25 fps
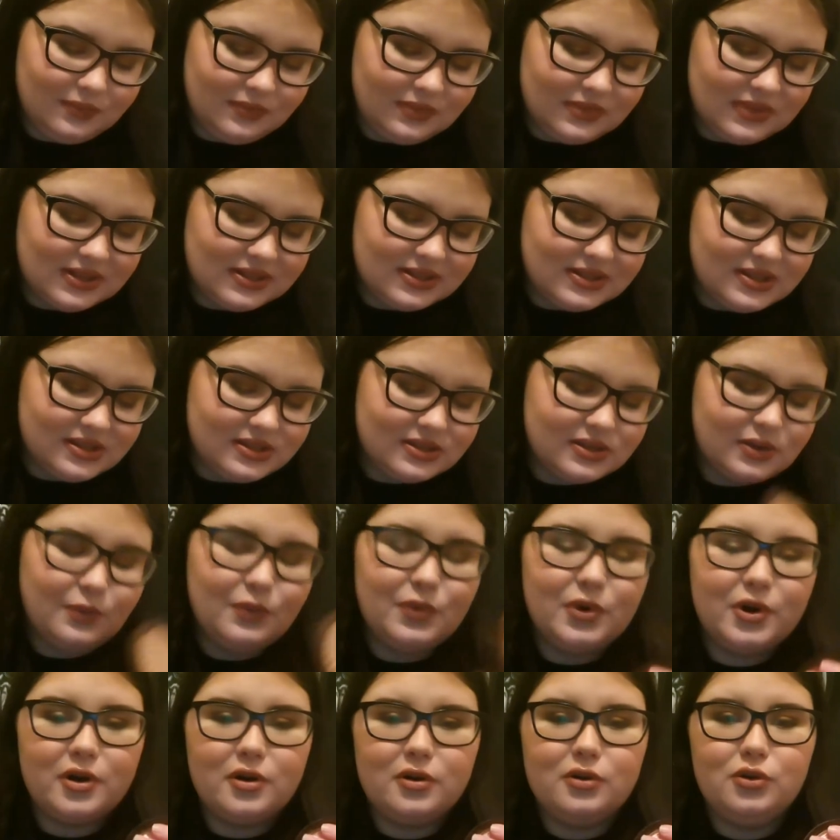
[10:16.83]
This is a
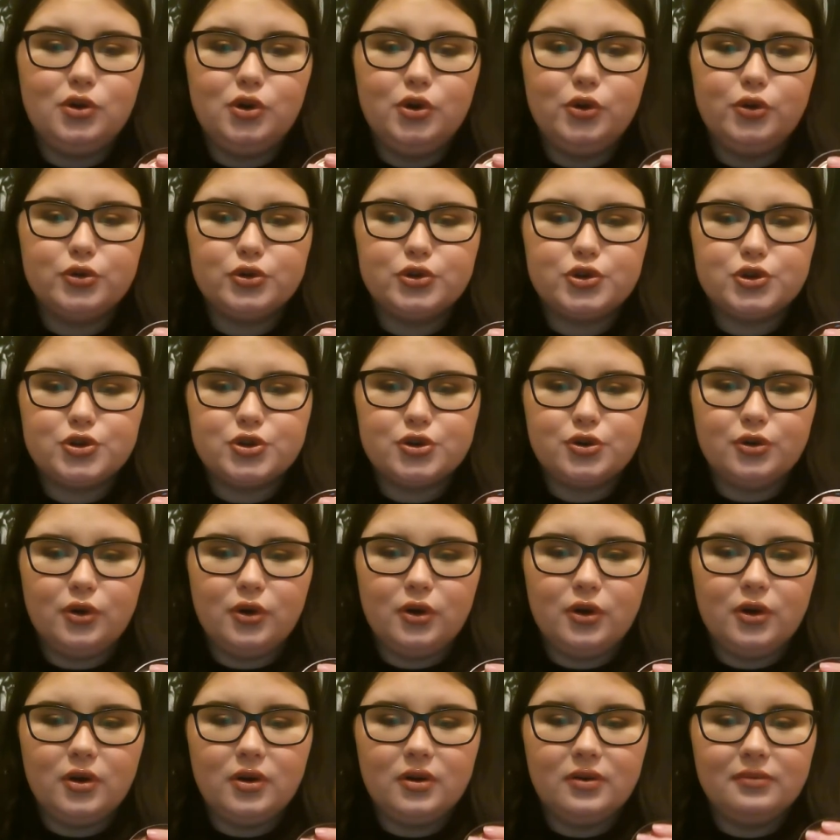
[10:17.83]
more
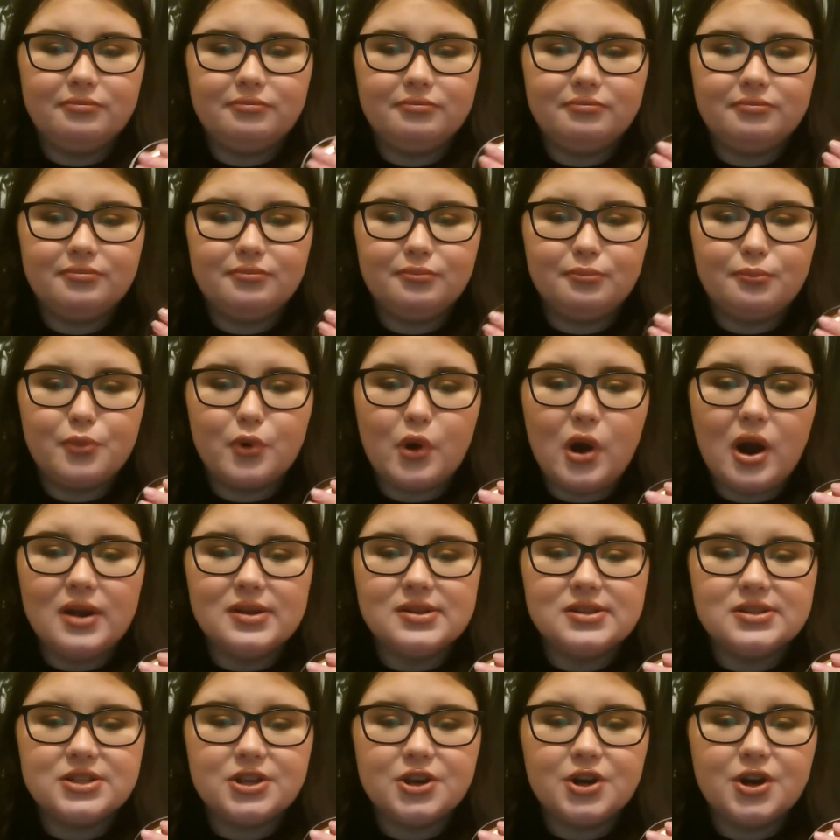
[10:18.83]
neutral
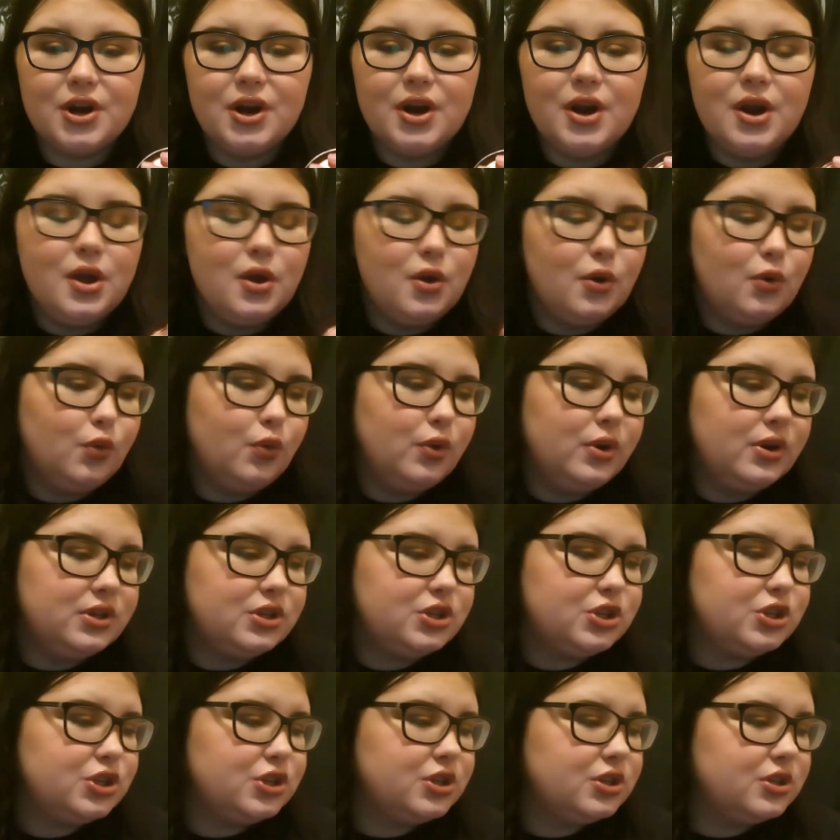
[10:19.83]
bronzer,
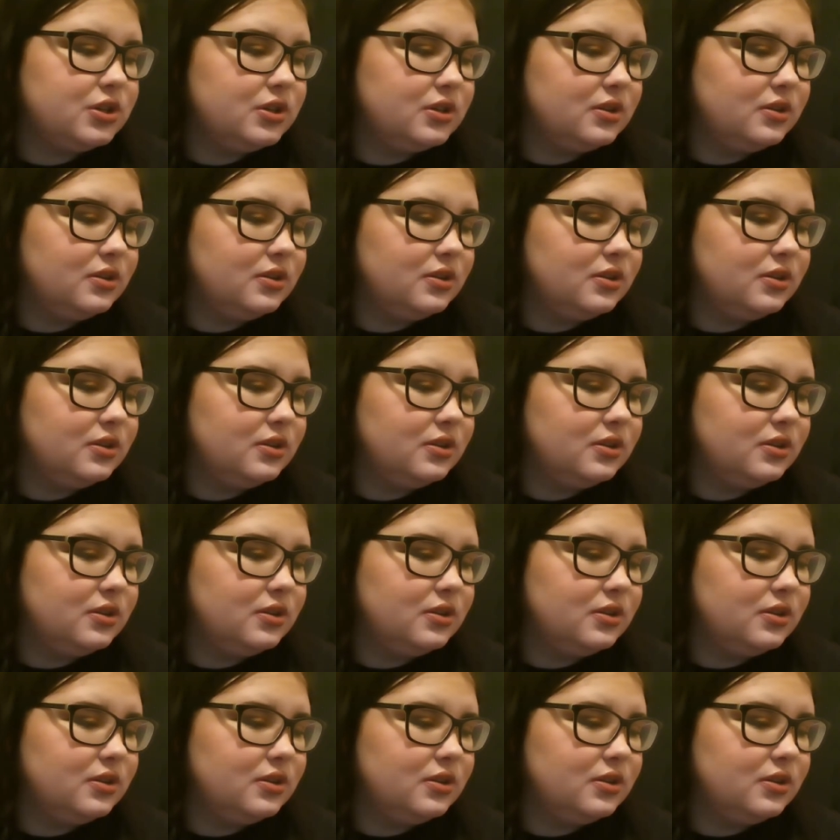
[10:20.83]
which